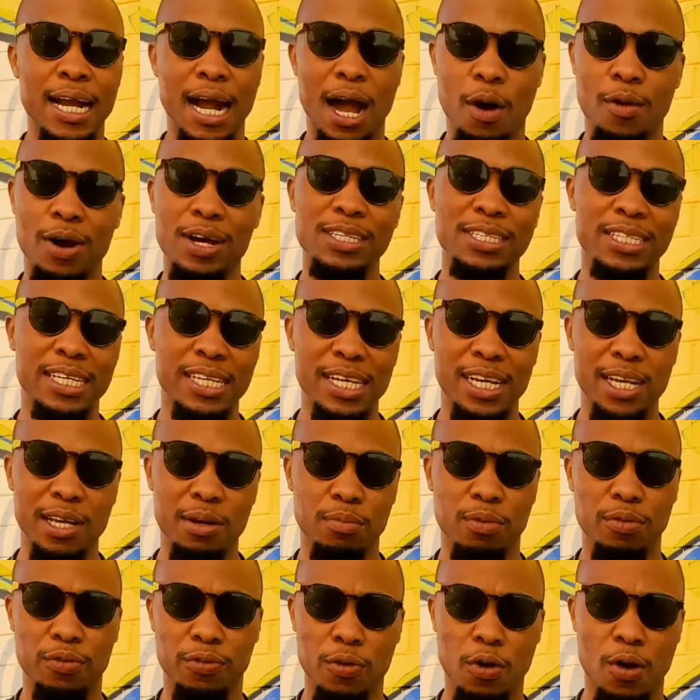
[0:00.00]
I was healing
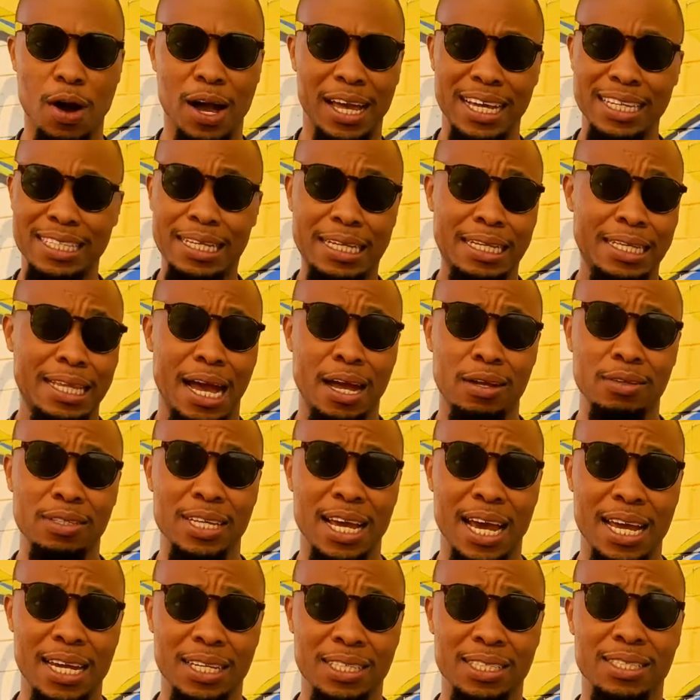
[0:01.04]
before. I guess the
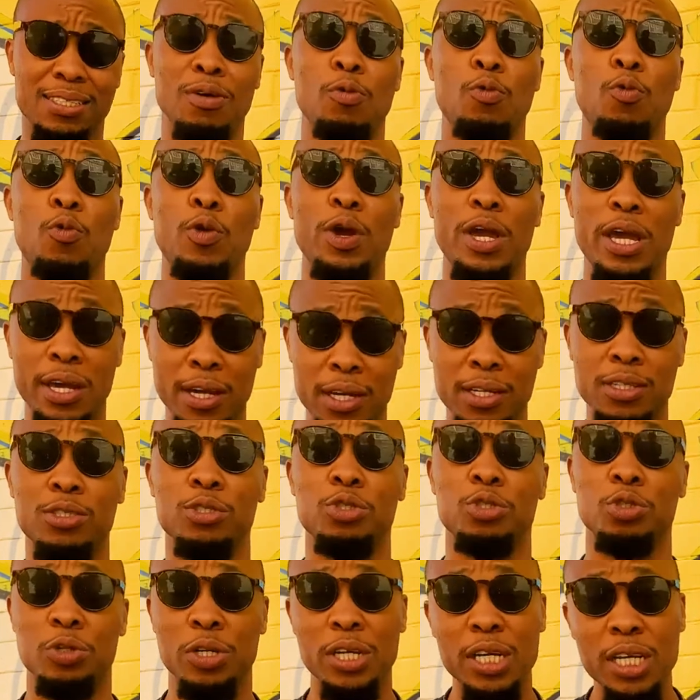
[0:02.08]
downside is the weird
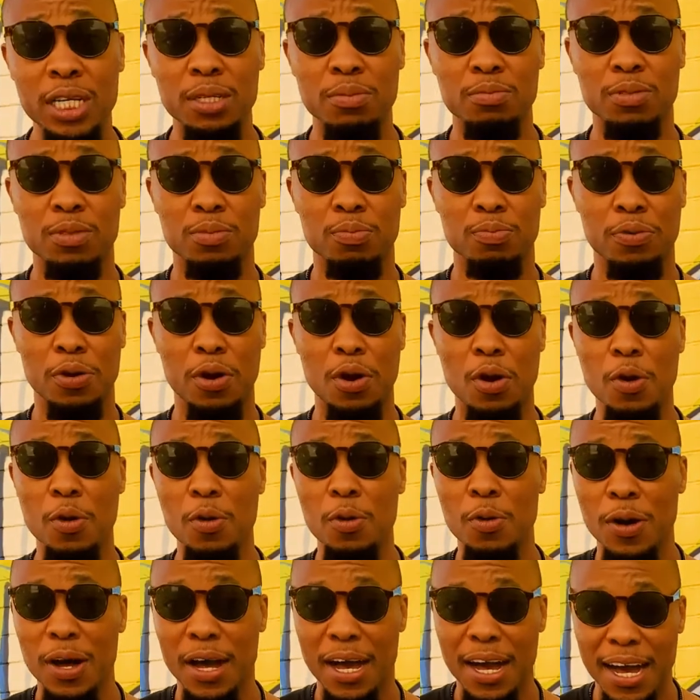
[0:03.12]
dreams, bro.
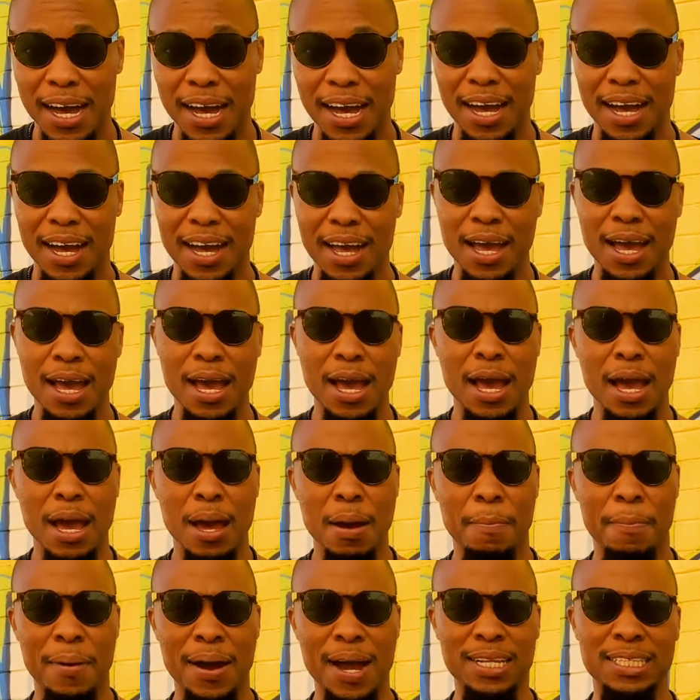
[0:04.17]

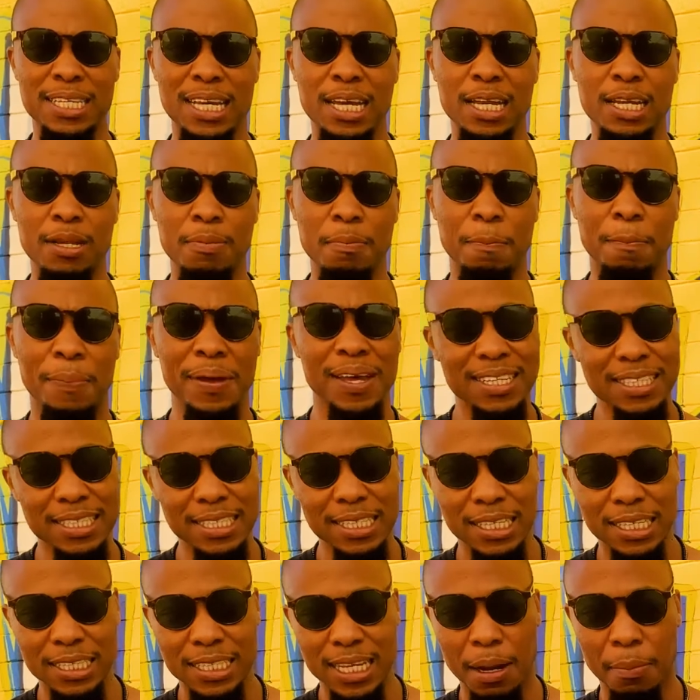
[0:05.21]
But in
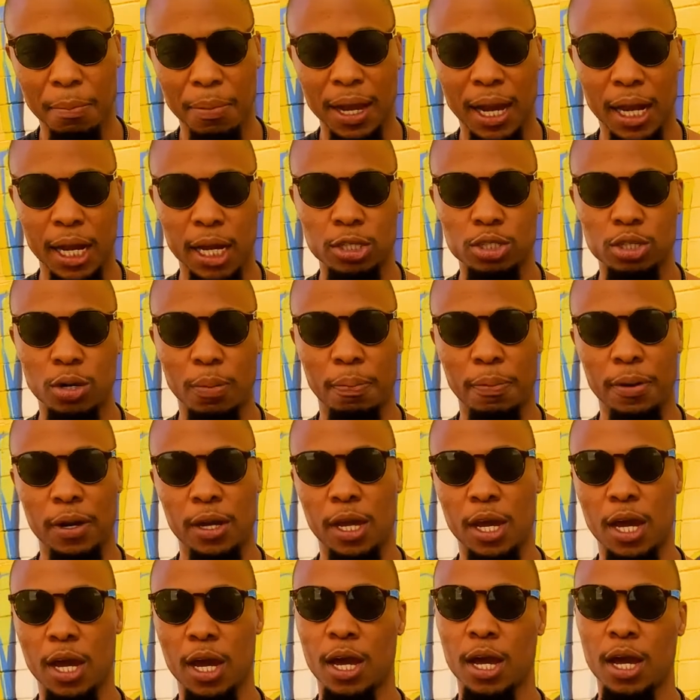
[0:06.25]
business and being an
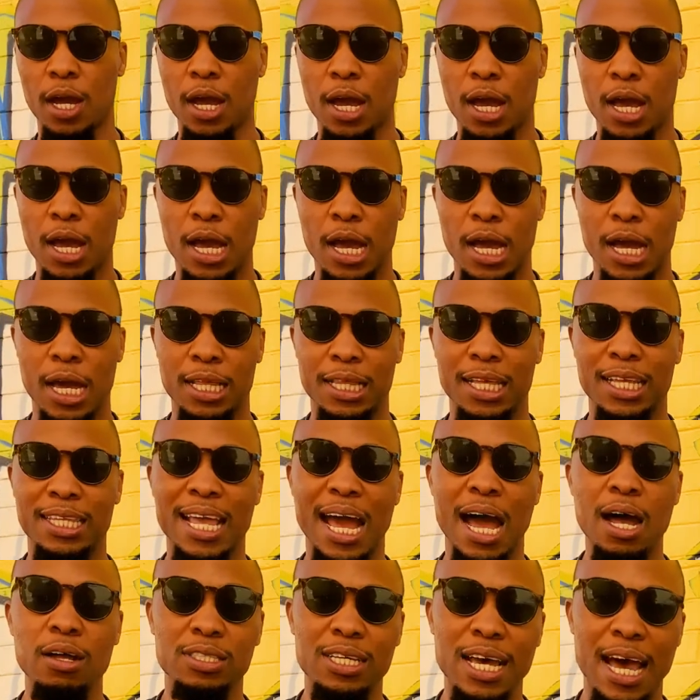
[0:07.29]
entrepreneur, the
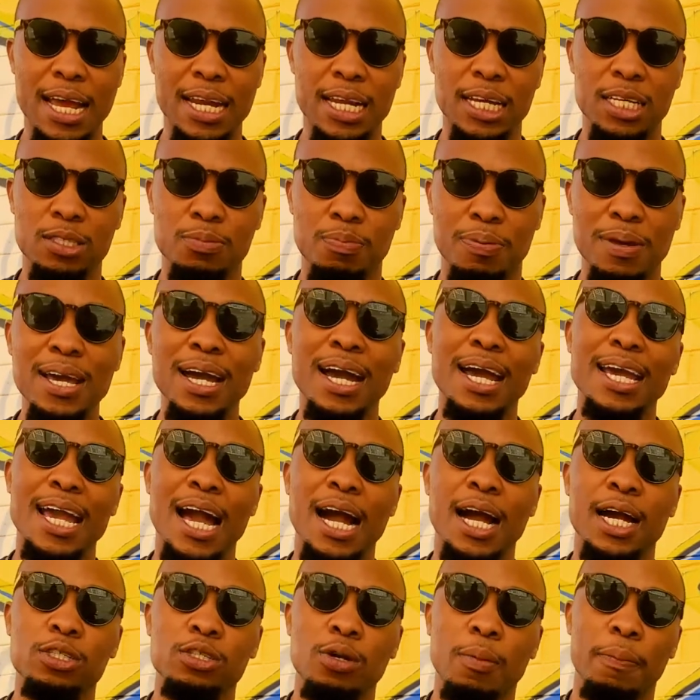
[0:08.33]
downside is being a
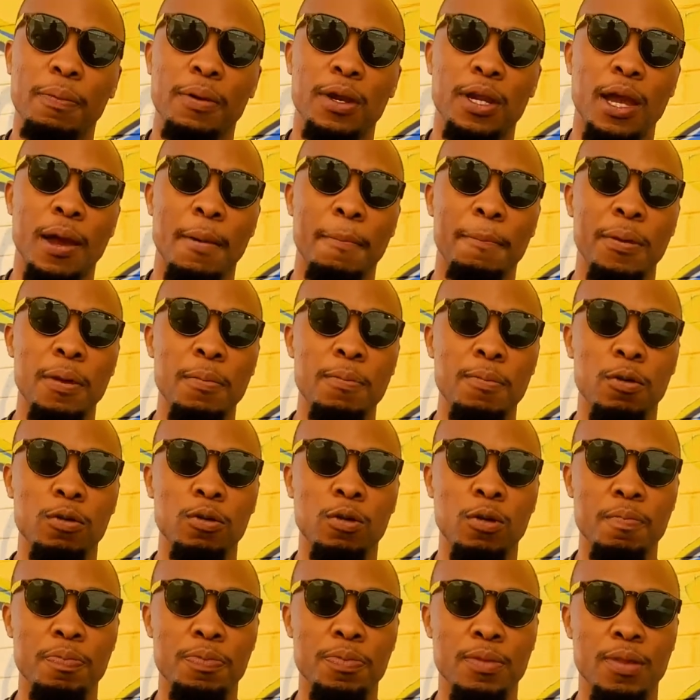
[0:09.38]
young entrepreneur,
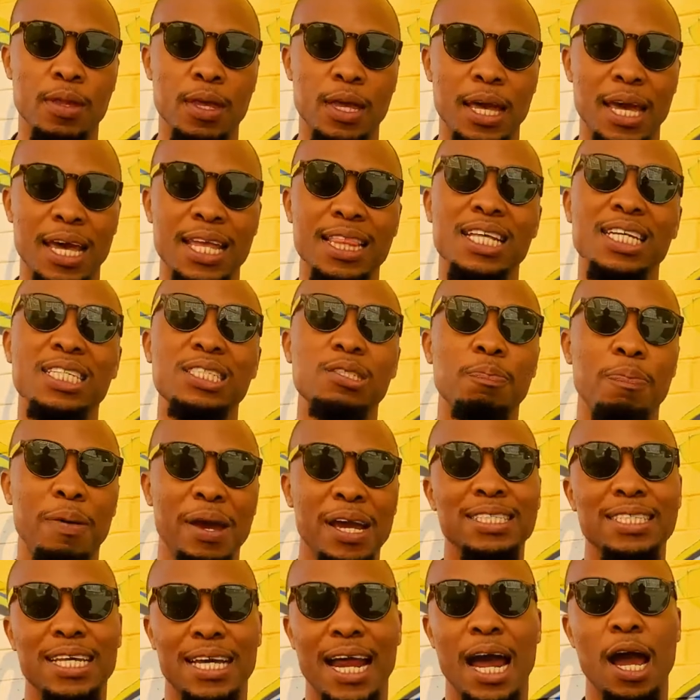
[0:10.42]
people in the
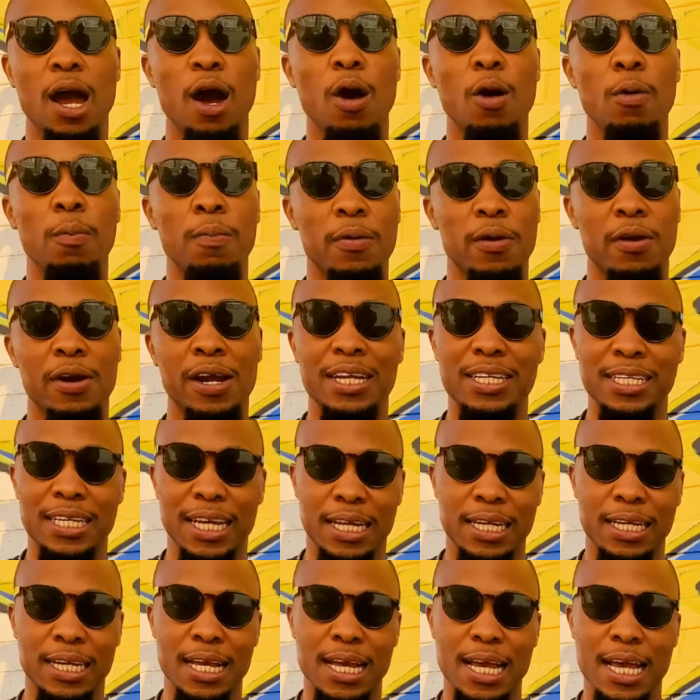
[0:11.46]
space that I operate
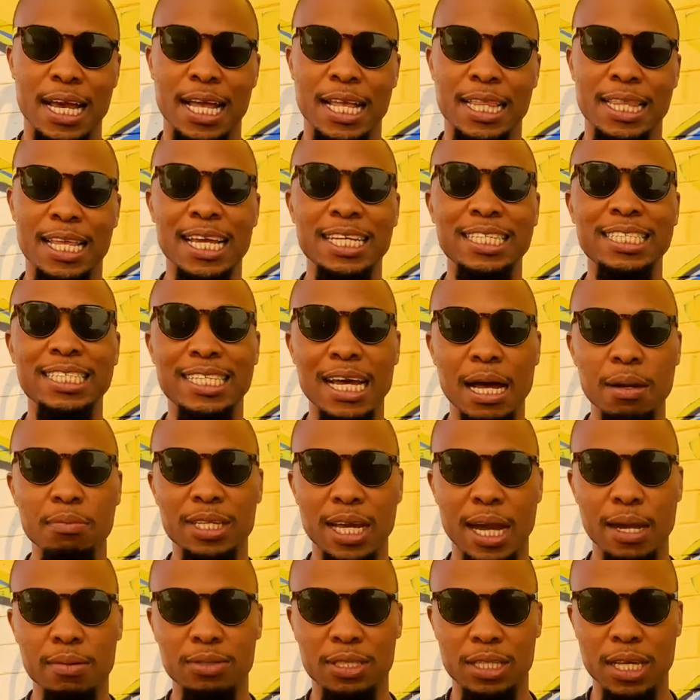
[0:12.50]
in, they
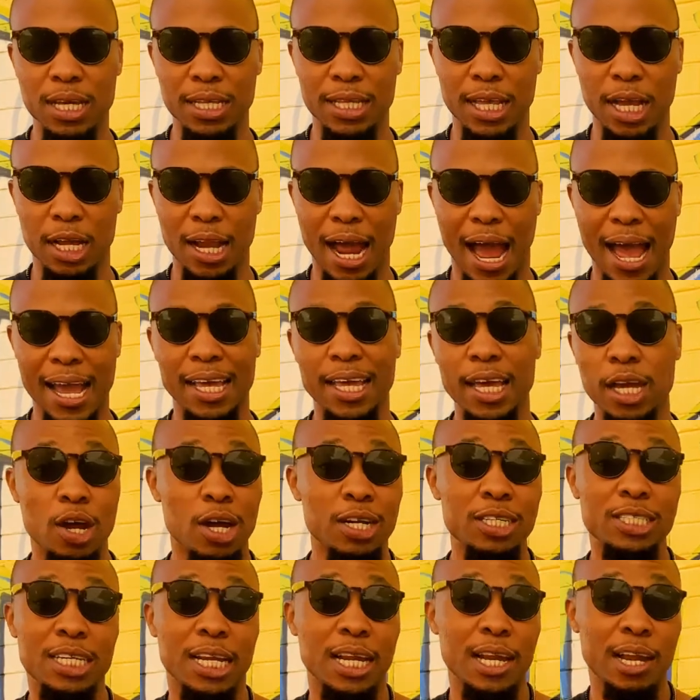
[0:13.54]
sometimes think that I
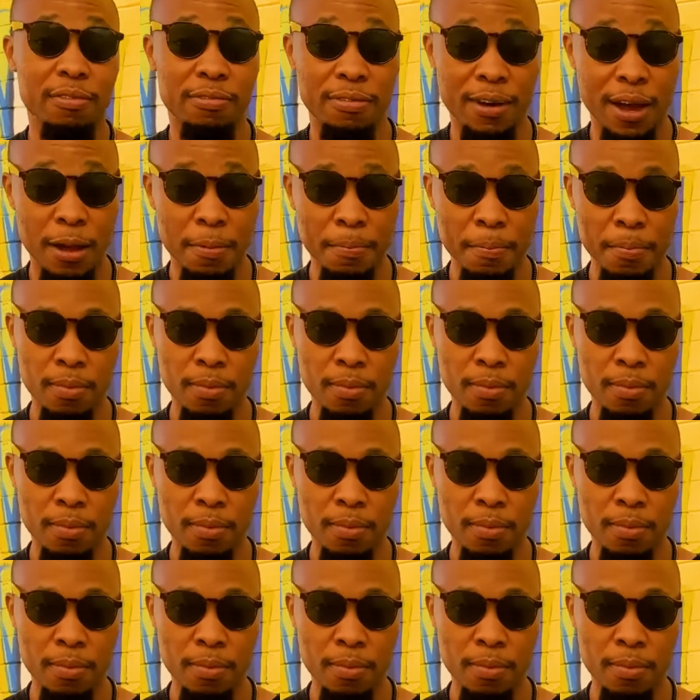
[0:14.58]
cannot deliver.